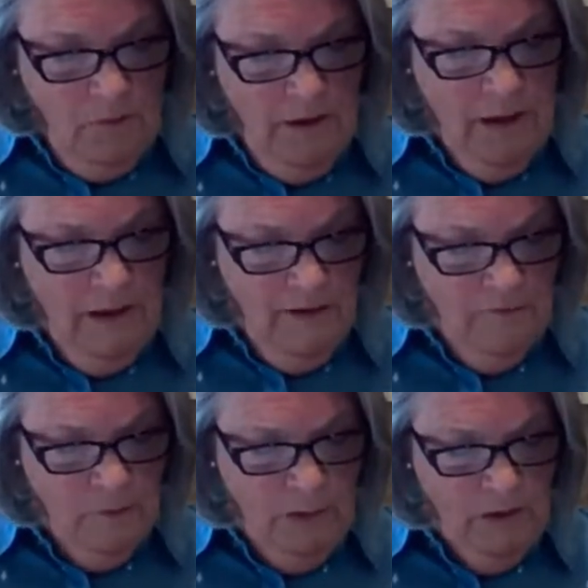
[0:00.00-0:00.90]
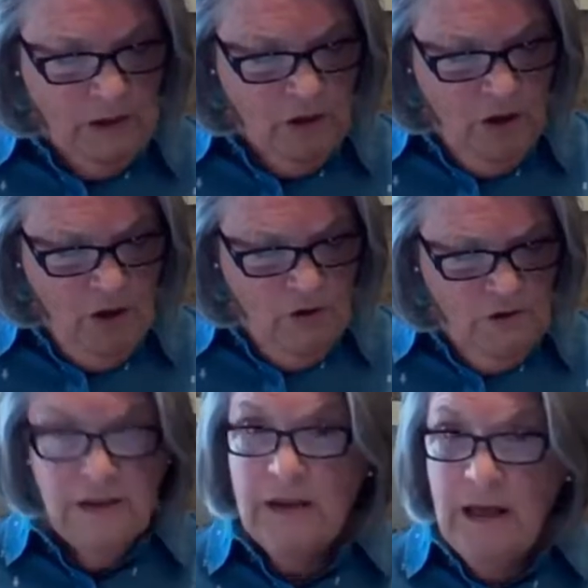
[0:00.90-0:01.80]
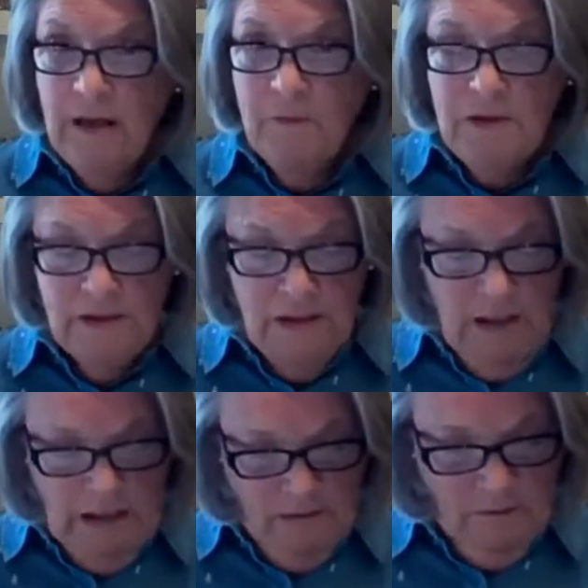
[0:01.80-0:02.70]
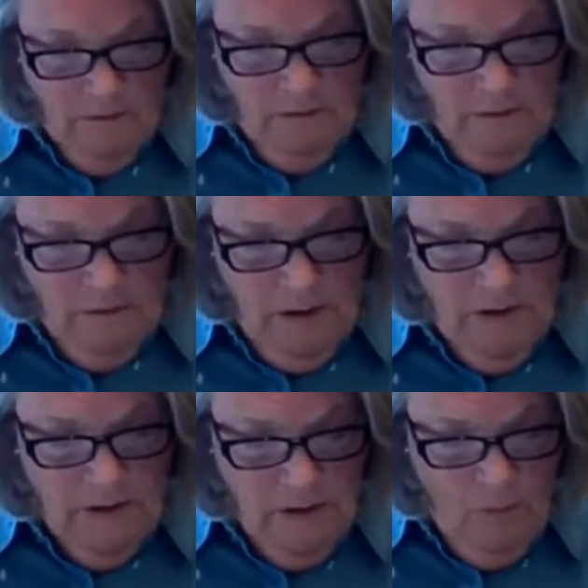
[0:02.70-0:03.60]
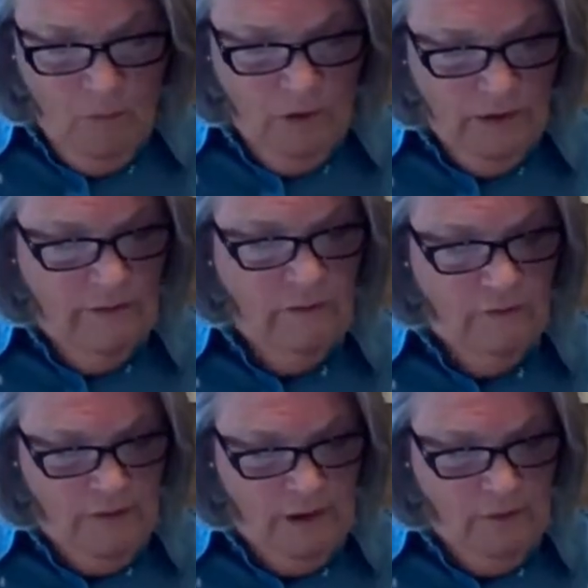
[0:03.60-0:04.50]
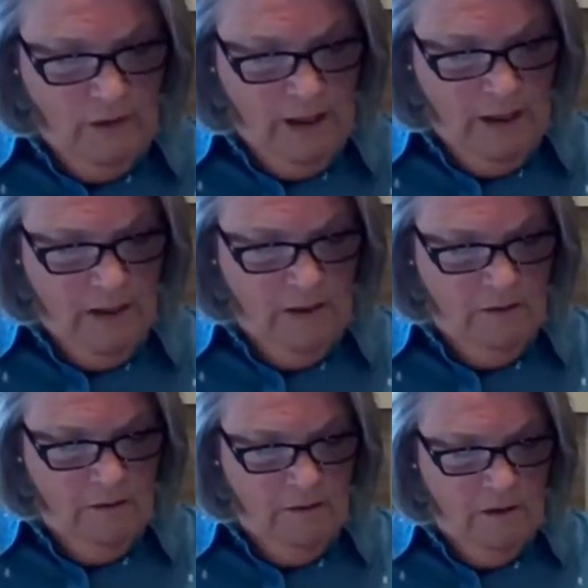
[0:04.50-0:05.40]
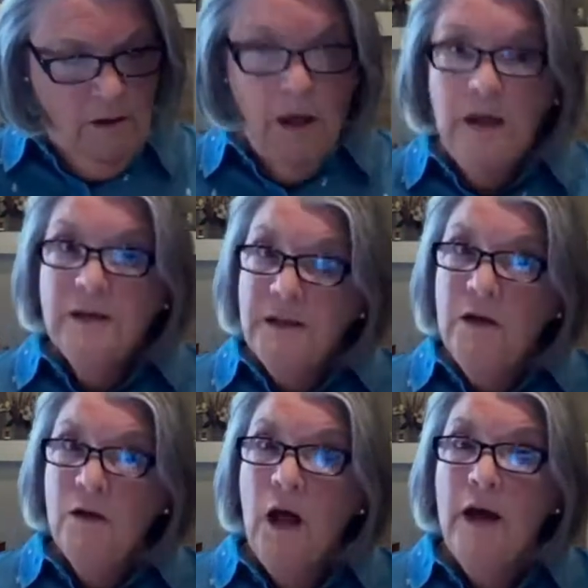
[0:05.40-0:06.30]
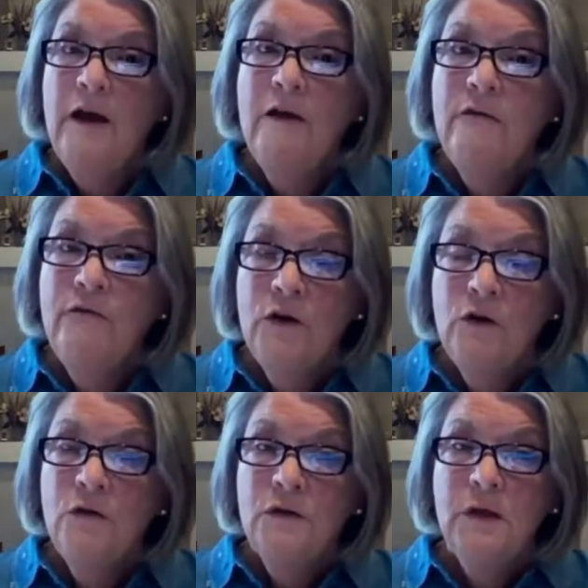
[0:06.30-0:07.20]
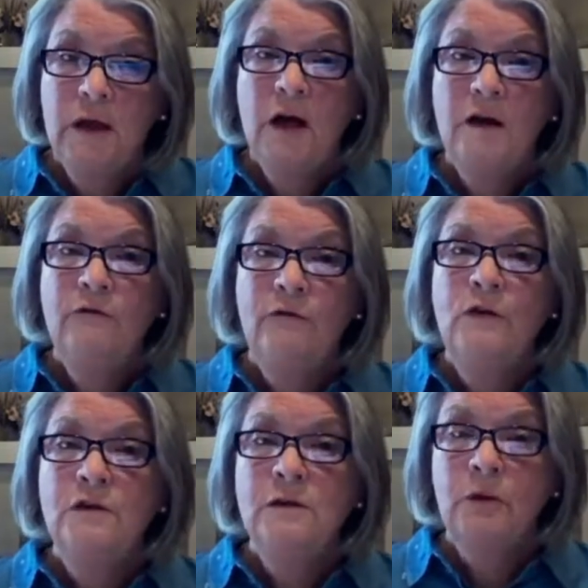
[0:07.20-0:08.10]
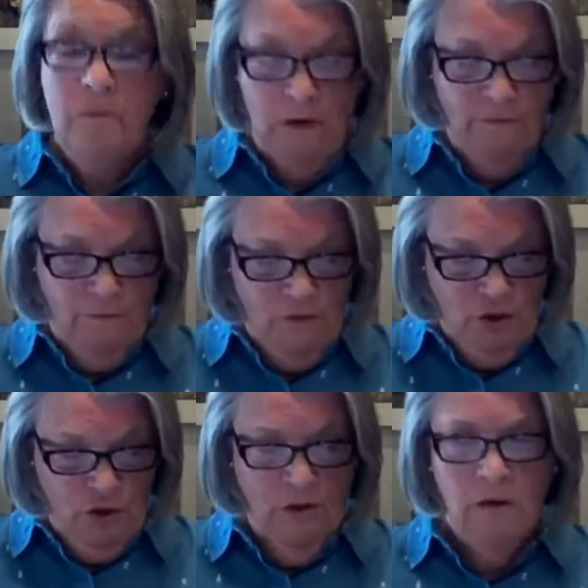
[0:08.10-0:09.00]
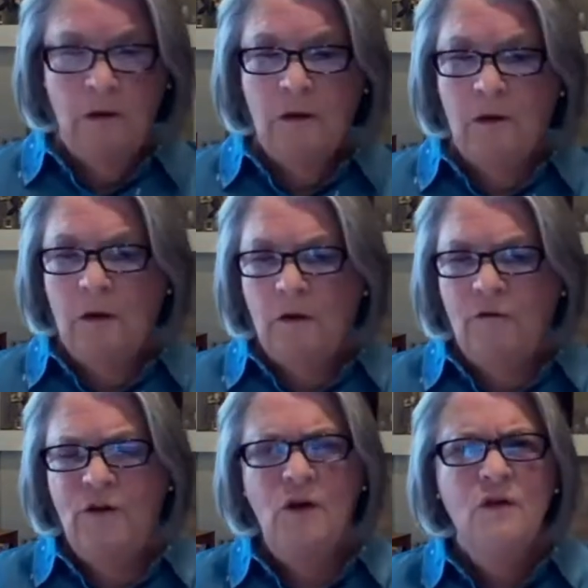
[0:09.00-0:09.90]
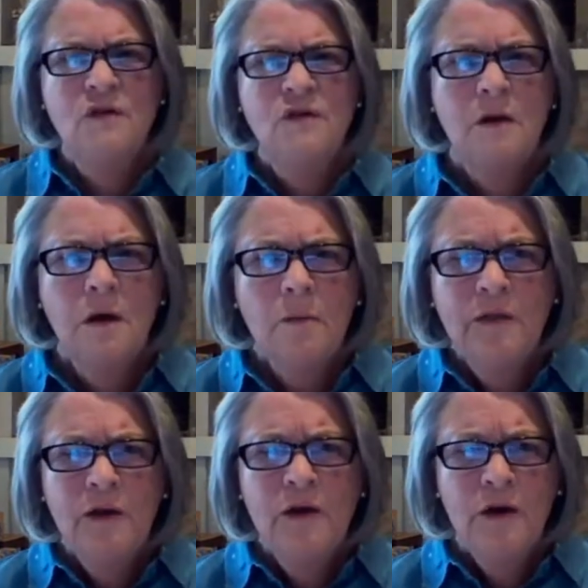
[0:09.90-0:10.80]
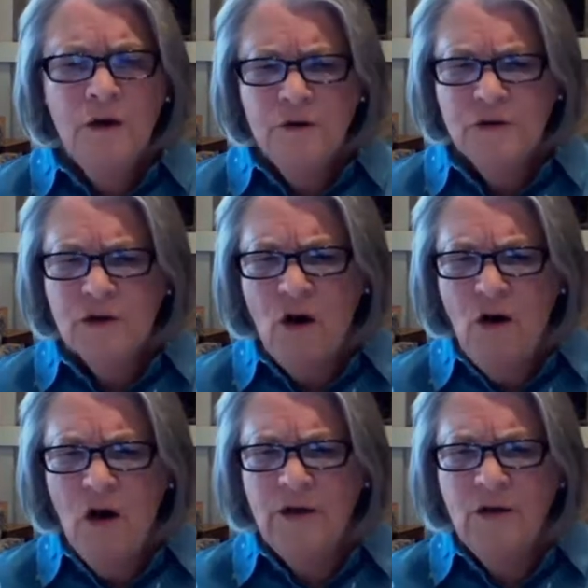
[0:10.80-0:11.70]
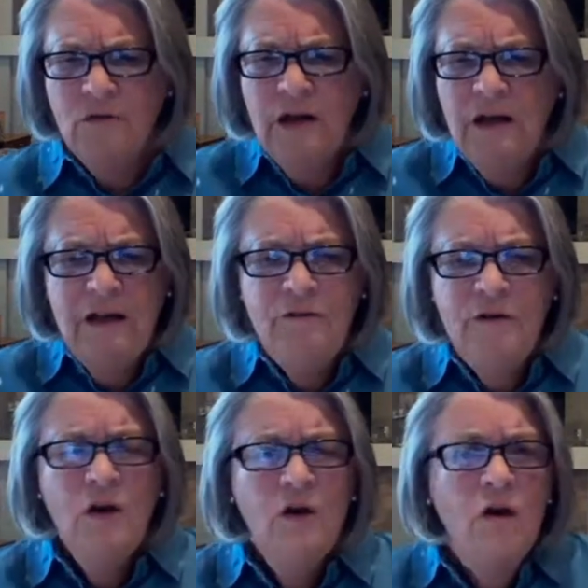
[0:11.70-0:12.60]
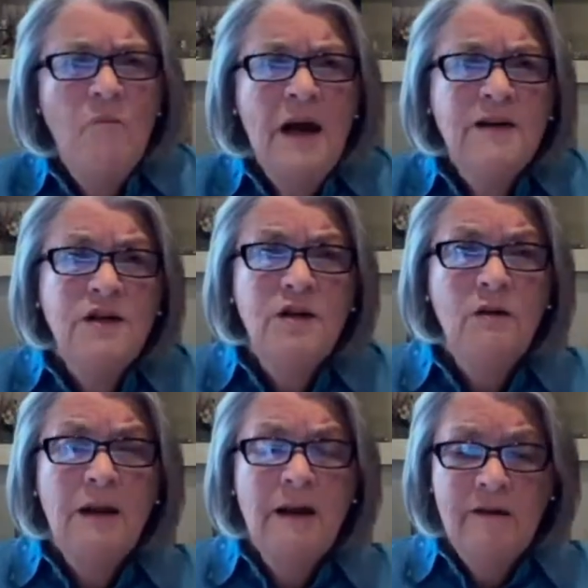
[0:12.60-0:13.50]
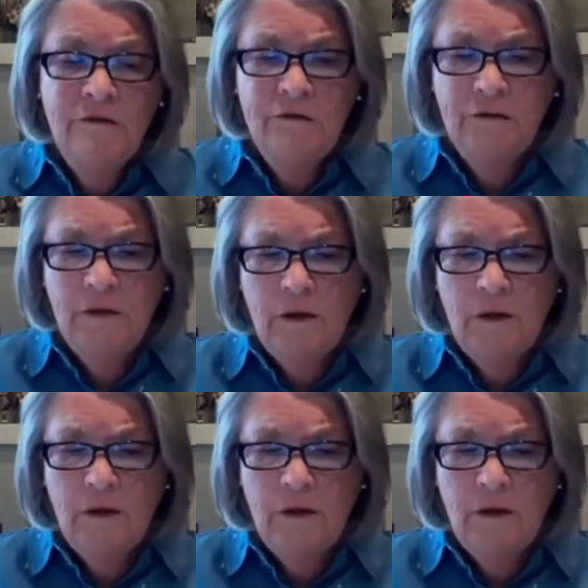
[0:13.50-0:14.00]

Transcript: But he left me with scars that can't be seen, and some will never fade away. And still, I have fears, and I have fears about my future. Fears? But the nutter's gone. You can leave here and go back to your life.